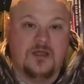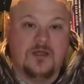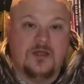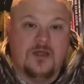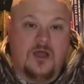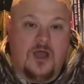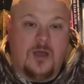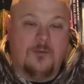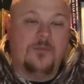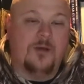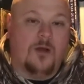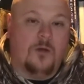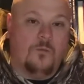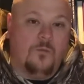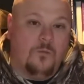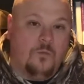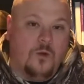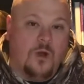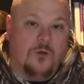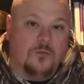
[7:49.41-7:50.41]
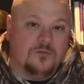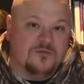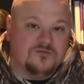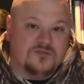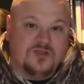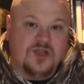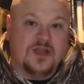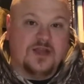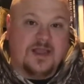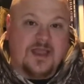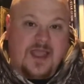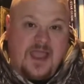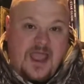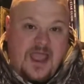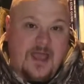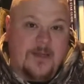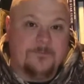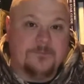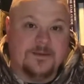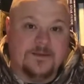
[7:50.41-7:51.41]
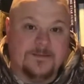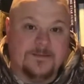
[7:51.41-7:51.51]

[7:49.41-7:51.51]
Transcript: about what was going to happen,